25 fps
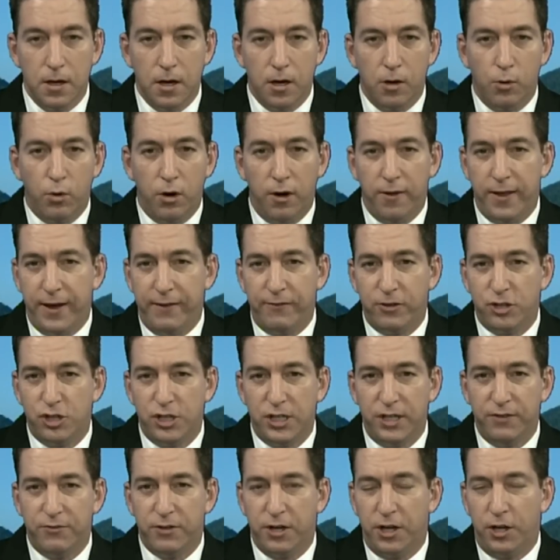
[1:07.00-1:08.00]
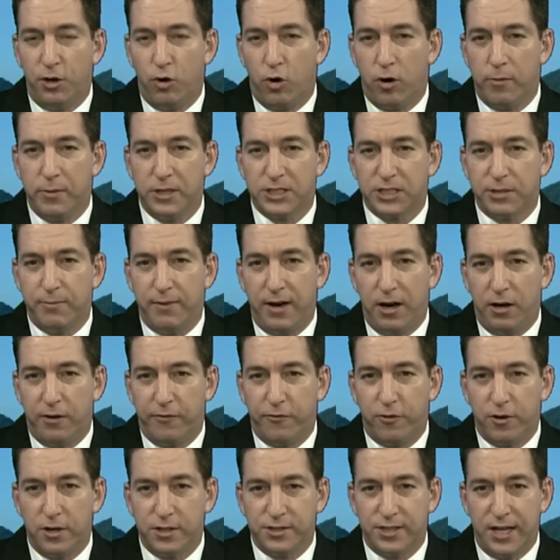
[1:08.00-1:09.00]
Well, they've achieved an enormous
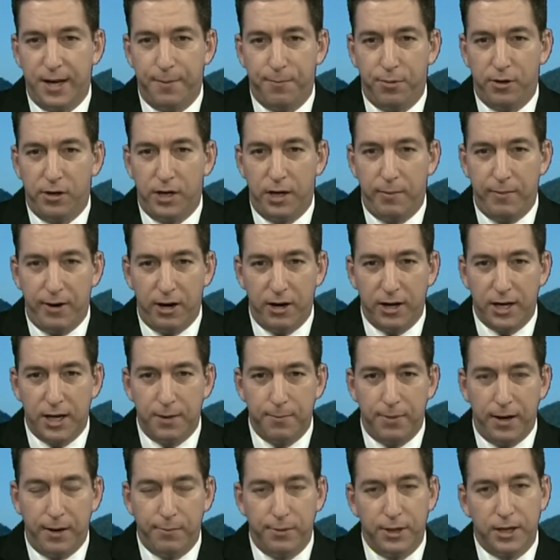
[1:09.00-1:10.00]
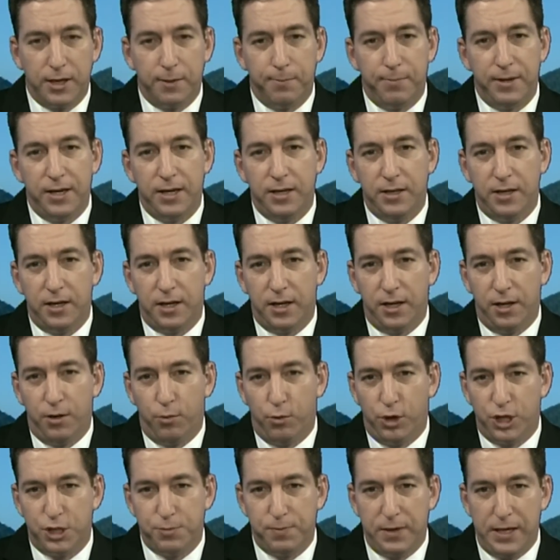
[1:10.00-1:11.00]
amount, for example, in American public opinion, in
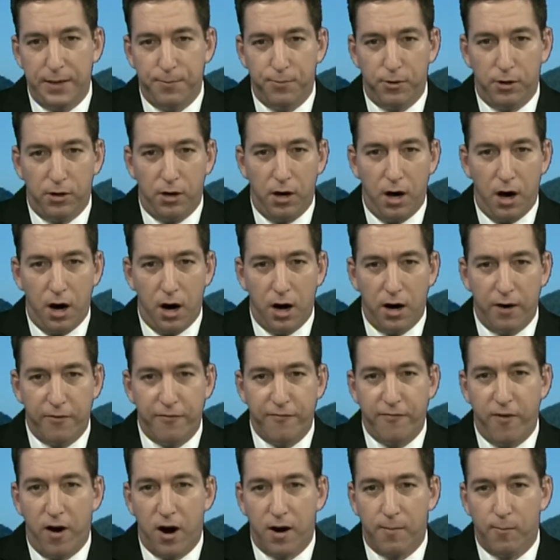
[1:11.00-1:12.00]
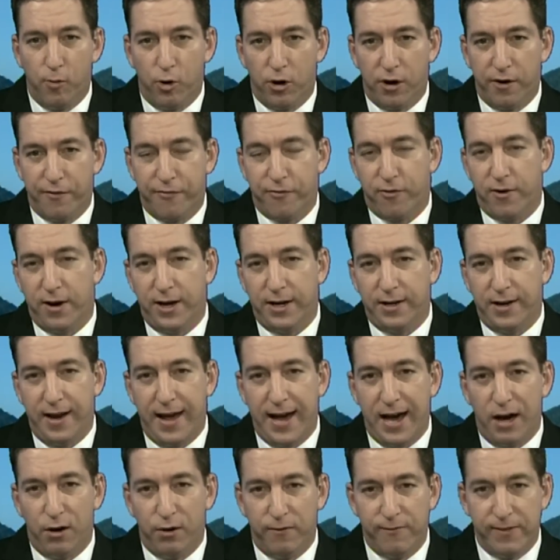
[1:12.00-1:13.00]
which people are far more afraid
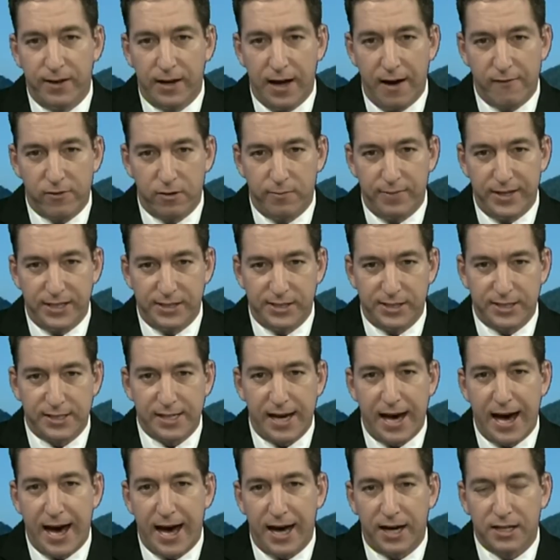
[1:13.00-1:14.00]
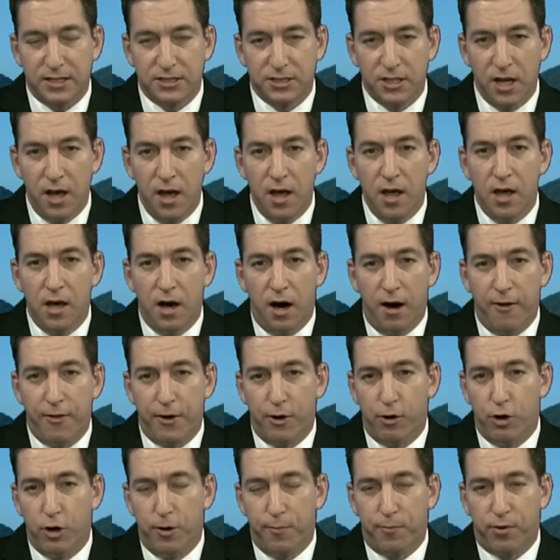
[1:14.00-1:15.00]
now of the government's attacks on
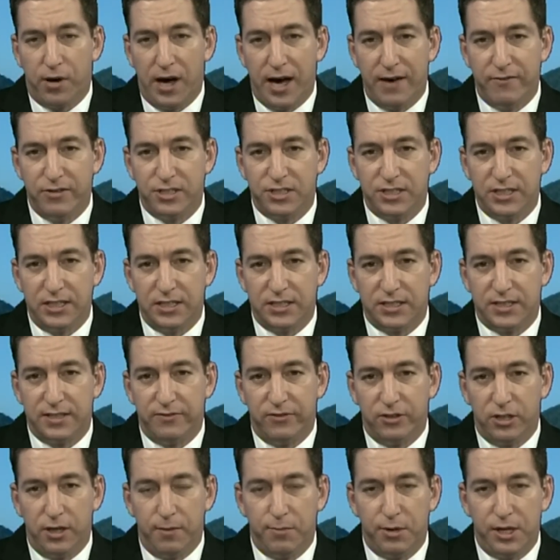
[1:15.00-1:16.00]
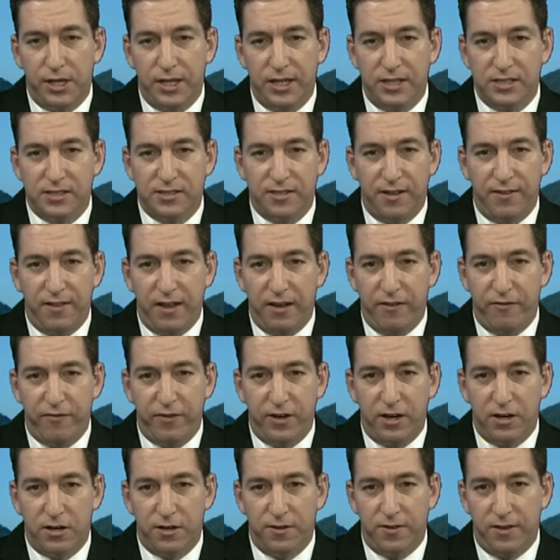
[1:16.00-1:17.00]
their own privacy and civil liberties than they
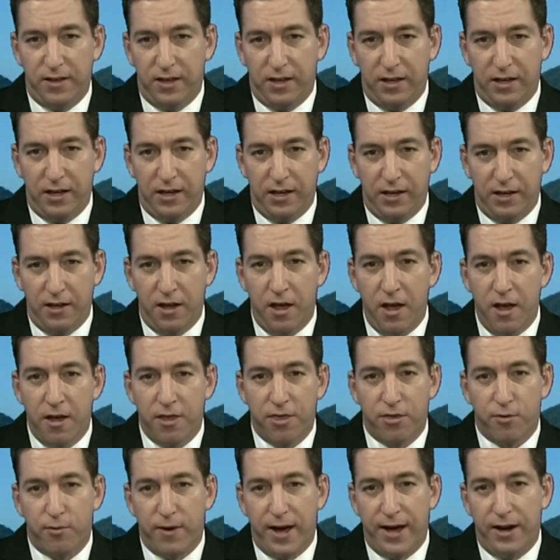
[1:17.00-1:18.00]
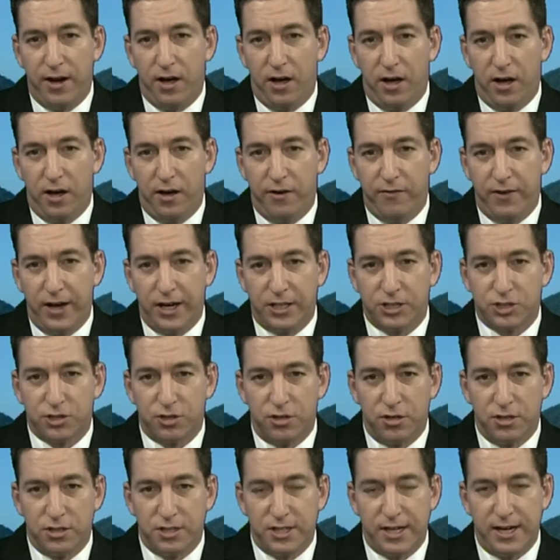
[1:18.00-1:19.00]
fear the threat of
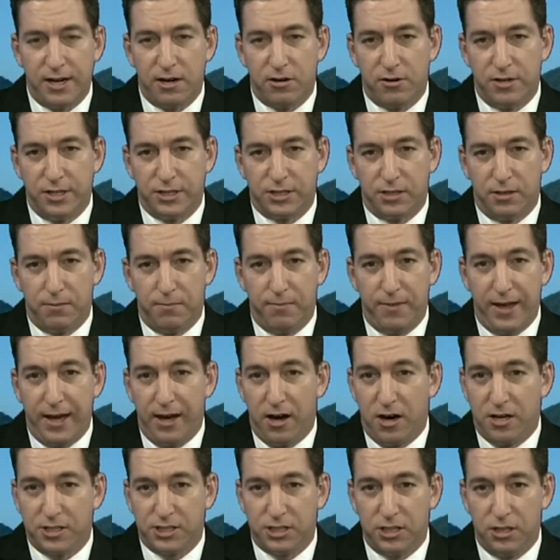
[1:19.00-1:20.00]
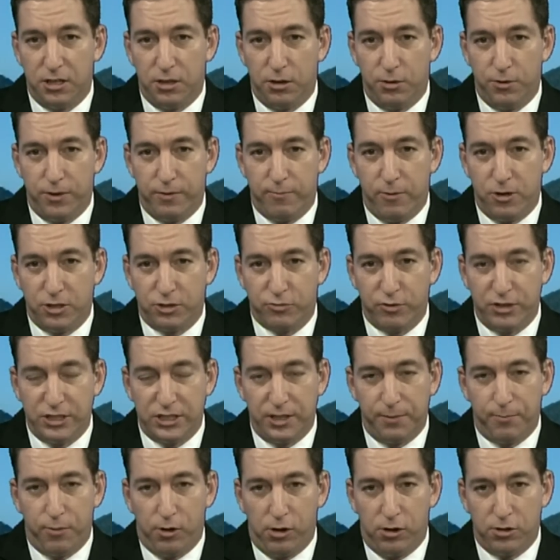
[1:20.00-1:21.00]
external terrorism. They also, the most
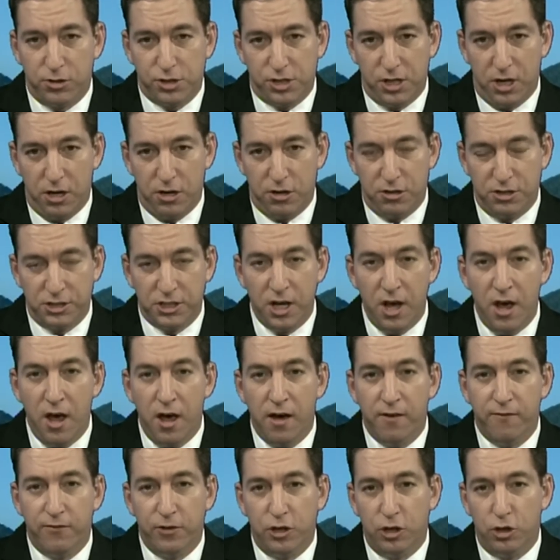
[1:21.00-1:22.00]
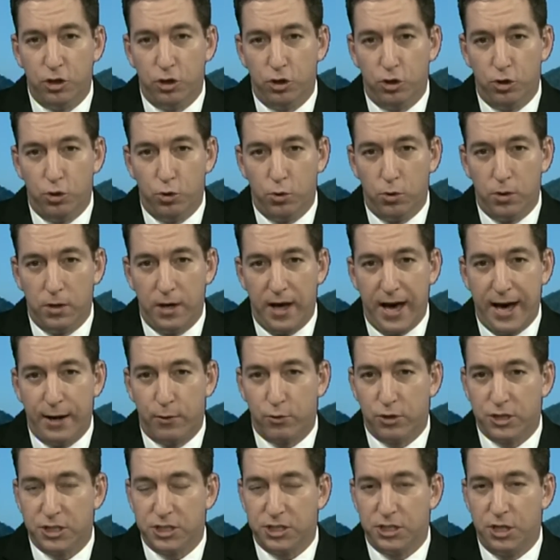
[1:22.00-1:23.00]
recent poll shows, view
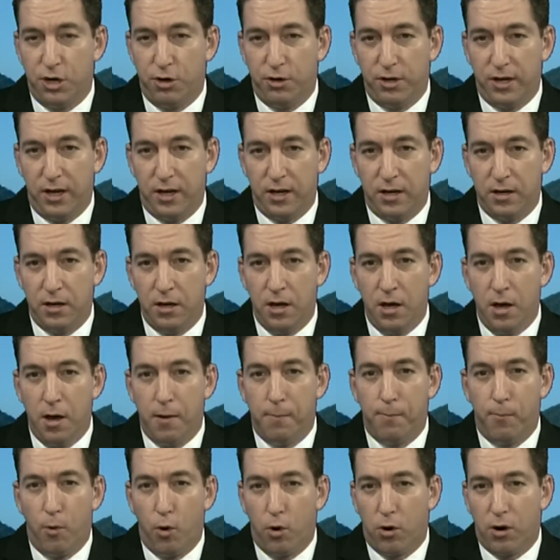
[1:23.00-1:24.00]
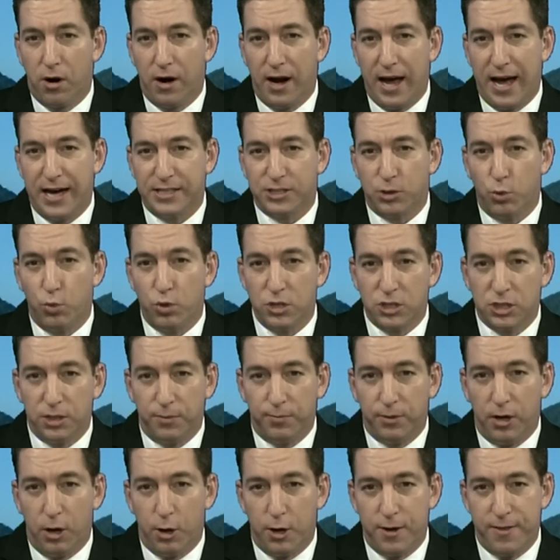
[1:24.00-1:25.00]
Edward Snowden more as a
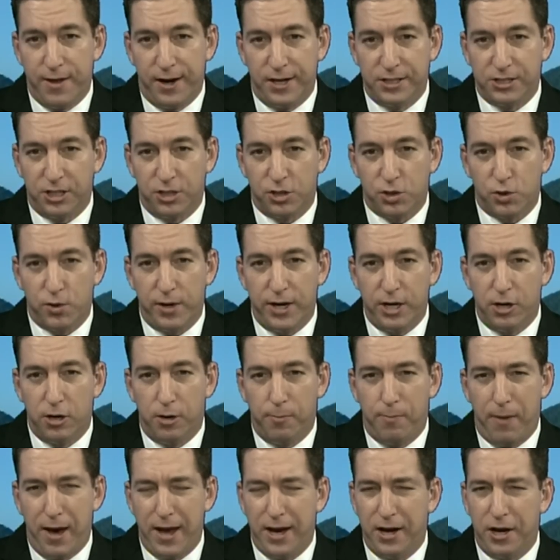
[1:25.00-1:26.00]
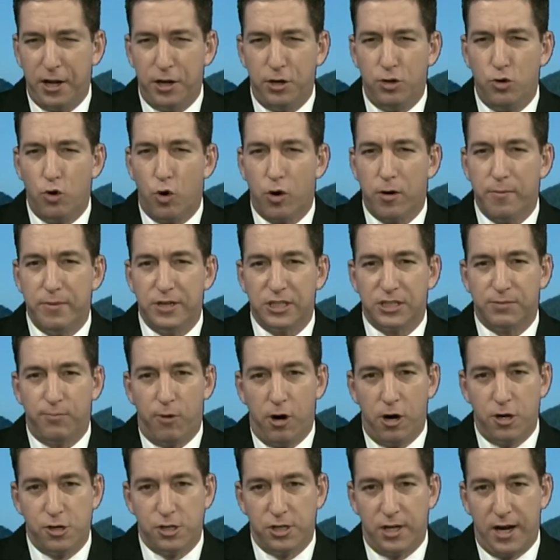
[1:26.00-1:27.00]
whistleblower than as a traitor by an enormous
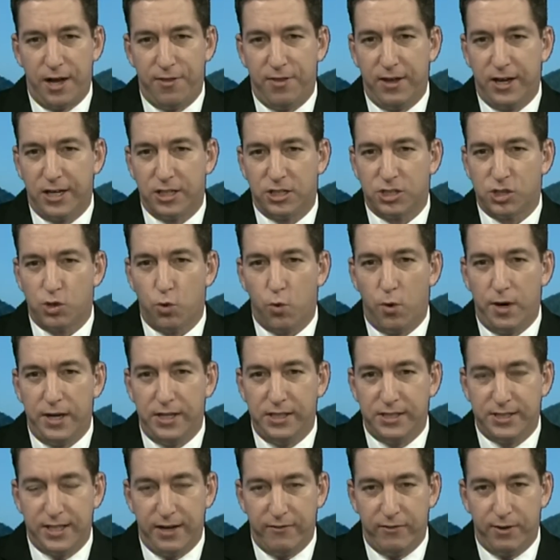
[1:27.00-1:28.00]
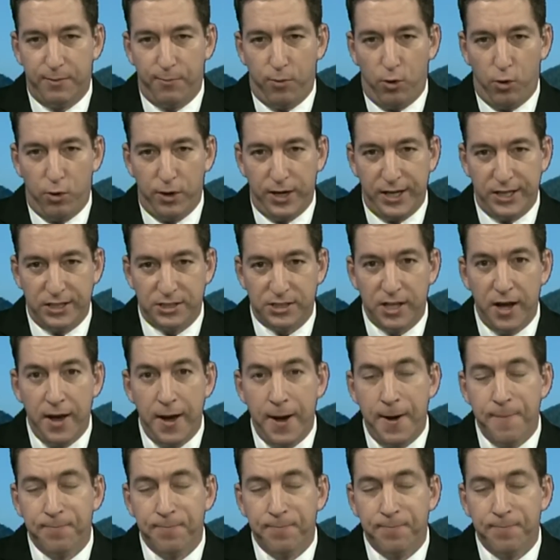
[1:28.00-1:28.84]
margin. I think it's twenty-seven points.